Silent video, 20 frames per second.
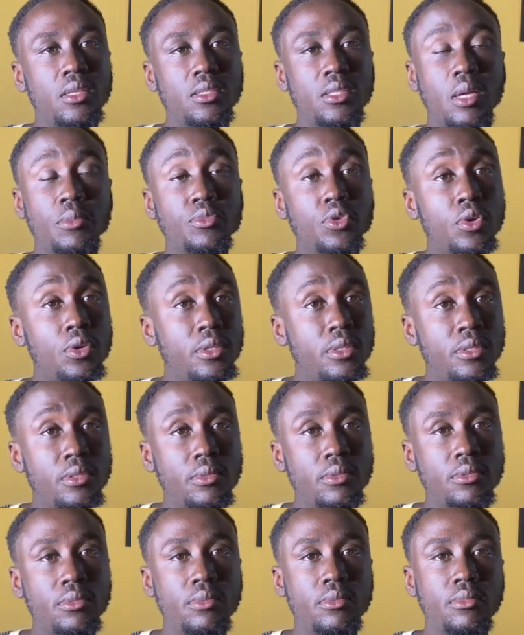Sam George,
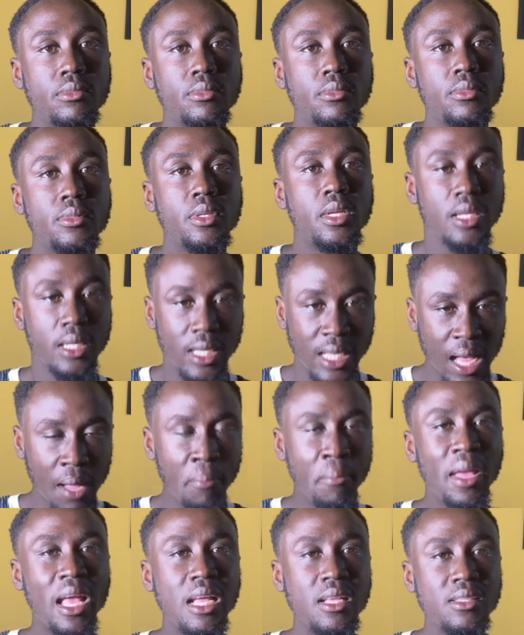
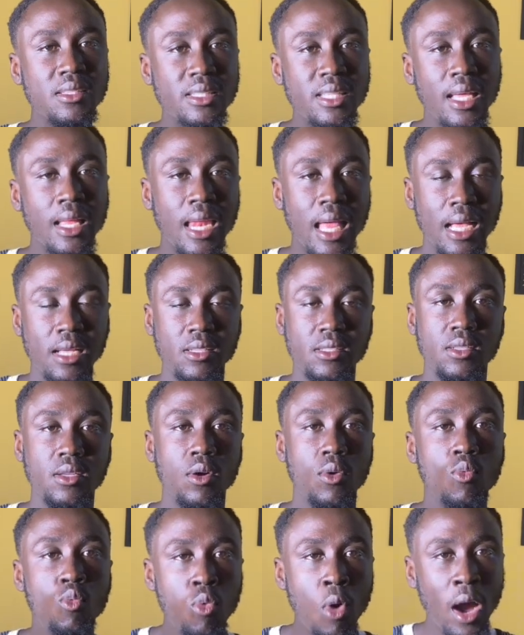come and tell us
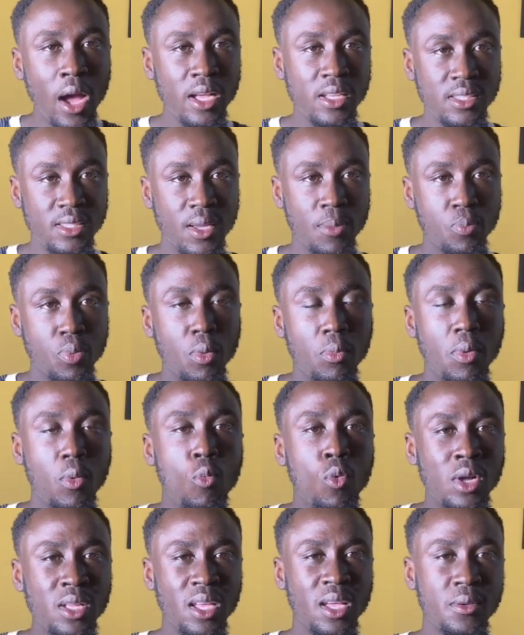what is the problem.
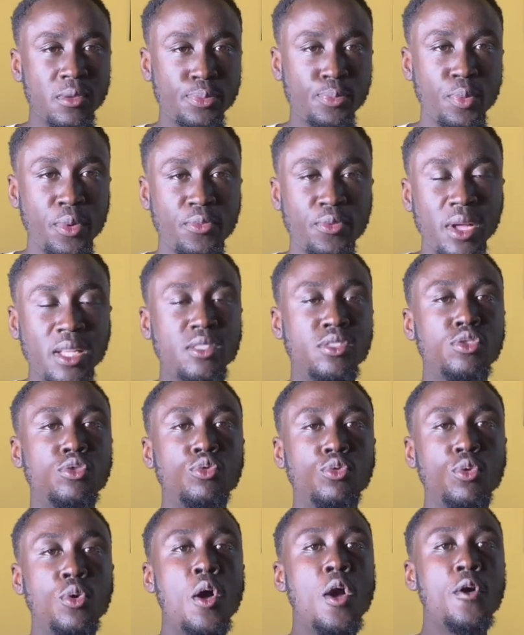What is
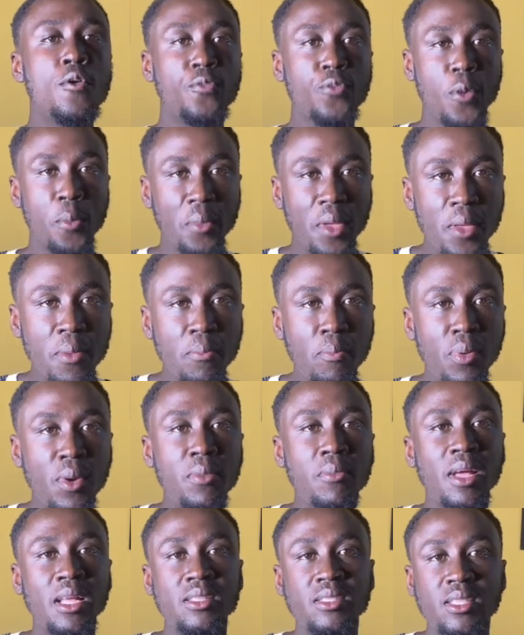preventing you from
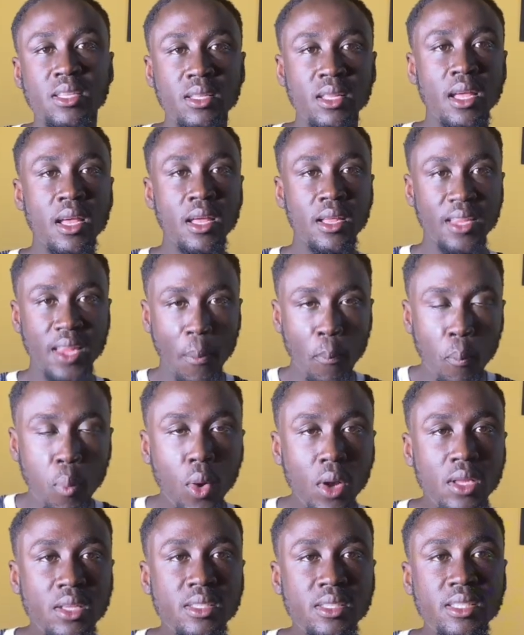implementing the
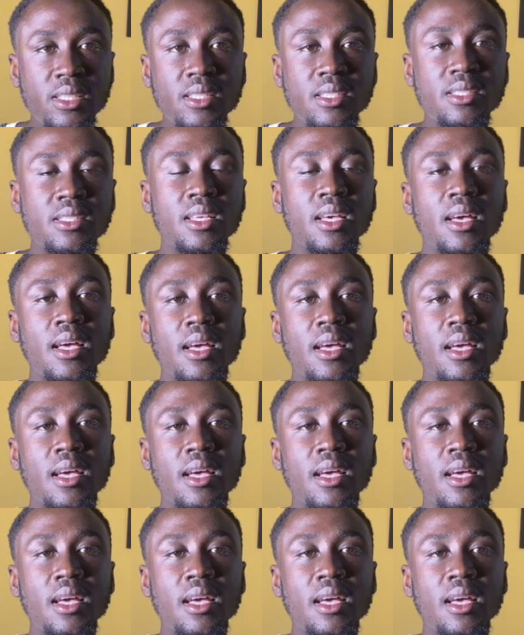policies